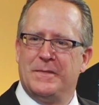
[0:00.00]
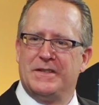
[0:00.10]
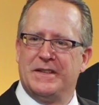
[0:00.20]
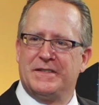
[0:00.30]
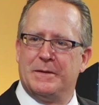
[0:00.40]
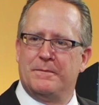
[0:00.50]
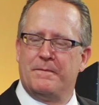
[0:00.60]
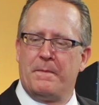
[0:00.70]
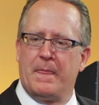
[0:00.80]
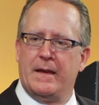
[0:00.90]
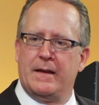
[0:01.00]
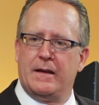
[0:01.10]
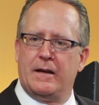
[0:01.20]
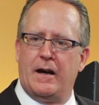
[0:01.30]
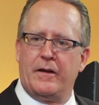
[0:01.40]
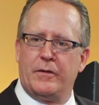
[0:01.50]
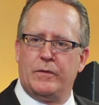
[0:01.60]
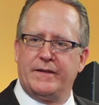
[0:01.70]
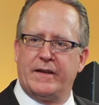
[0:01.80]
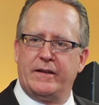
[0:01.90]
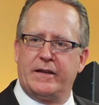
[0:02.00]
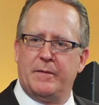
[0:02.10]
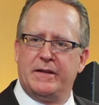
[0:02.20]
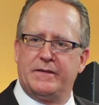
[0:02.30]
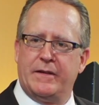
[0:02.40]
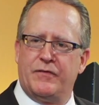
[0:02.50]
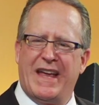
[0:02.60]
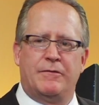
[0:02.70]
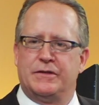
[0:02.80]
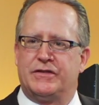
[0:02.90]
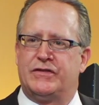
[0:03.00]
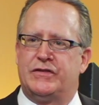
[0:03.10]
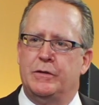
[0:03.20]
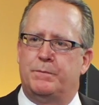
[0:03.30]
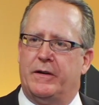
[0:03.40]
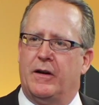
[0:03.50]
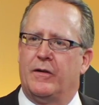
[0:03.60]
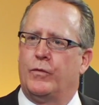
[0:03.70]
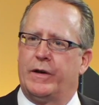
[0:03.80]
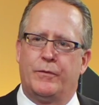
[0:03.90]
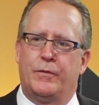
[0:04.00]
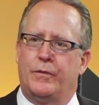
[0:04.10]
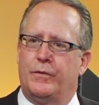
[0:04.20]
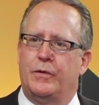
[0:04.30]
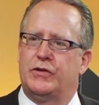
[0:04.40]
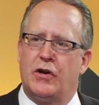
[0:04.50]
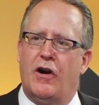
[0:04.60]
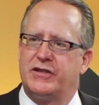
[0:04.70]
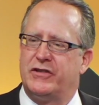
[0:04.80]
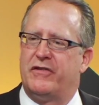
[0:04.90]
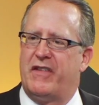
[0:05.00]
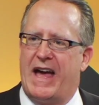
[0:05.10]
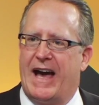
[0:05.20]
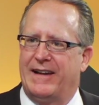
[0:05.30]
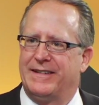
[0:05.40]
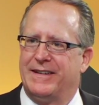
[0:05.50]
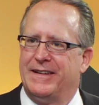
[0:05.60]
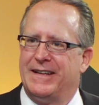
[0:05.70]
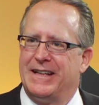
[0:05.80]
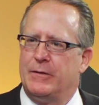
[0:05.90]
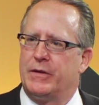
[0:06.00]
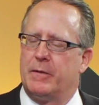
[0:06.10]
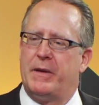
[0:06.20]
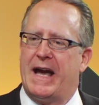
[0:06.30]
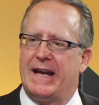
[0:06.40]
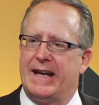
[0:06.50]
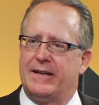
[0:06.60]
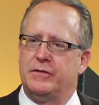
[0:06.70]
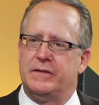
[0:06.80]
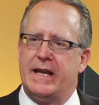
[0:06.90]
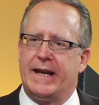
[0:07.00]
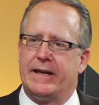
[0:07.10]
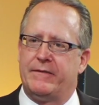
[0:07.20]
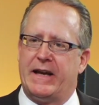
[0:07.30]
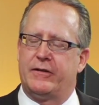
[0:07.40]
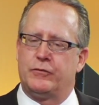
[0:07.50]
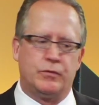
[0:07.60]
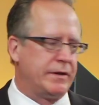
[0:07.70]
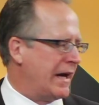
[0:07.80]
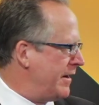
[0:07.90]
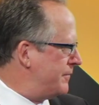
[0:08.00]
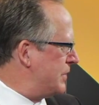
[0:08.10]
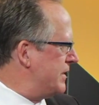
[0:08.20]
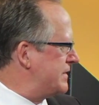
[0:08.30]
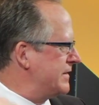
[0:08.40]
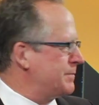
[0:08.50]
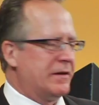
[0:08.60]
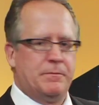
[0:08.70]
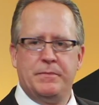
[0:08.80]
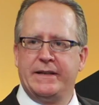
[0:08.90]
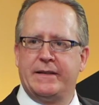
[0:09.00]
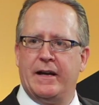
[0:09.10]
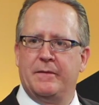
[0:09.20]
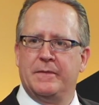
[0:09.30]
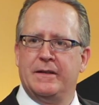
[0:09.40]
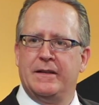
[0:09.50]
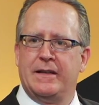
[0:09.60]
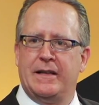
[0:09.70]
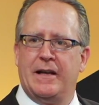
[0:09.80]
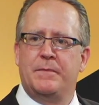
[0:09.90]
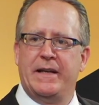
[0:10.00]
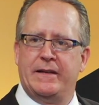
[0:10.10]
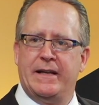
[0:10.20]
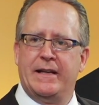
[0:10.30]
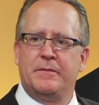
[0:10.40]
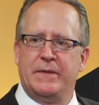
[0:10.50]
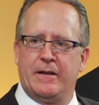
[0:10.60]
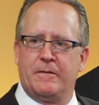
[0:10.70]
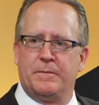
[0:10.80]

system. Otherwise, I could come in and say, that was stupid. Who taught you that? With a bad attitude, negative attitude. Well, now I've pressed this button big time, and I've made an enemy out of